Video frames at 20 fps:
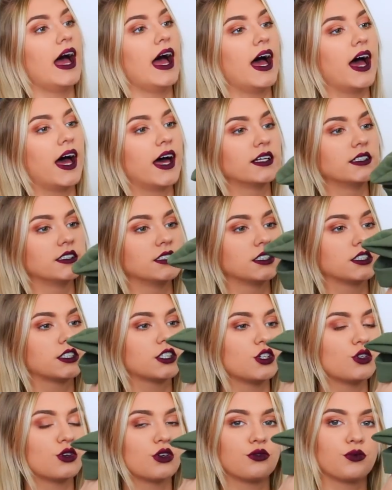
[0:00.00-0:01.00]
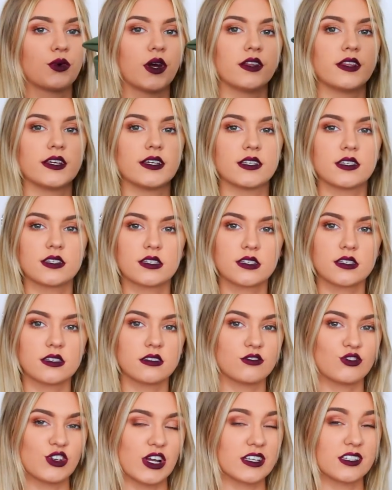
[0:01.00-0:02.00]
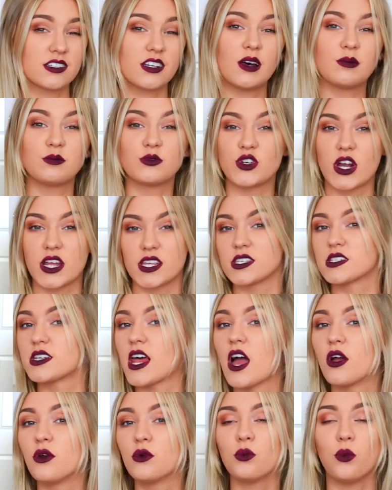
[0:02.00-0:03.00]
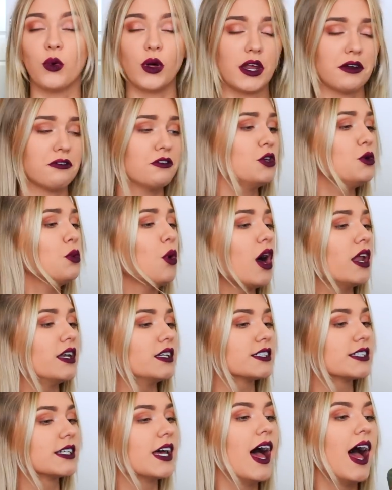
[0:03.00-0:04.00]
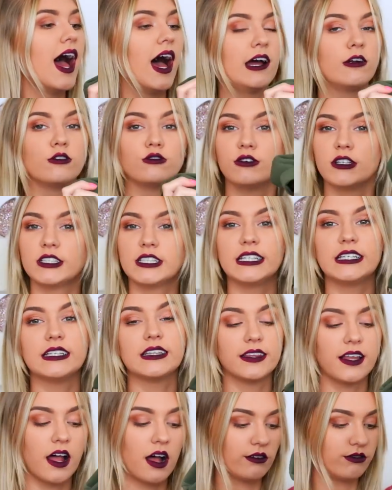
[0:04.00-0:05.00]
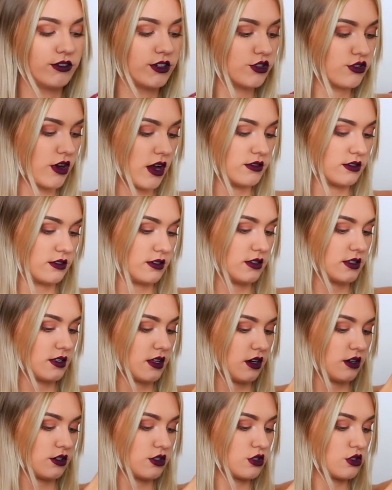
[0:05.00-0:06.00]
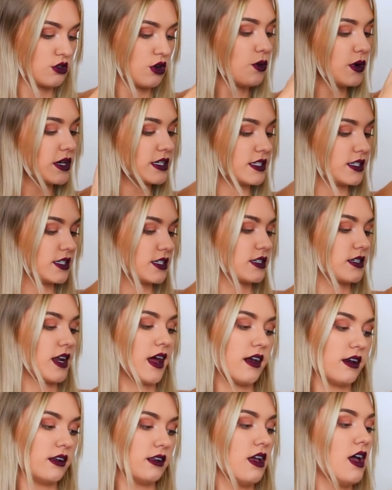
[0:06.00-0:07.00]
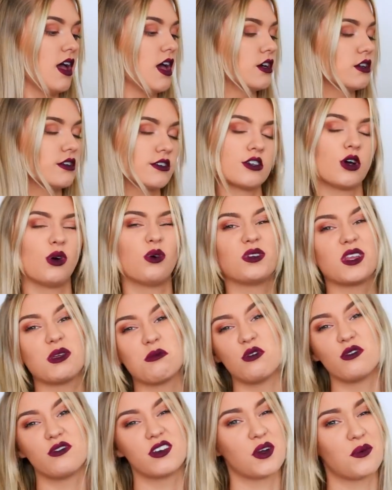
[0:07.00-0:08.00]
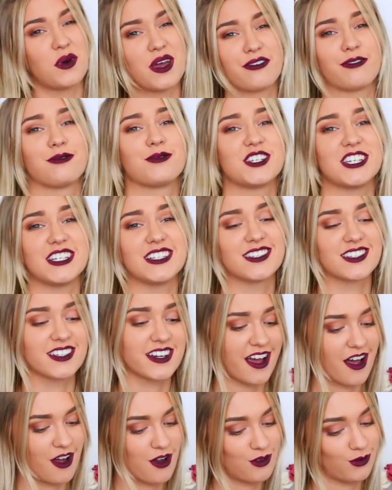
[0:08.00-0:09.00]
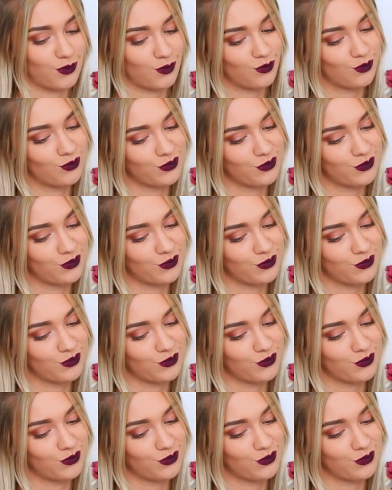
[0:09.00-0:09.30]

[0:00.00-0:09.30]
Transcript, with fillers: and you can wear this dressed up, dressed down, whatever you want. I really love trousers. They are so easy to style. Totally moving away from jeans now.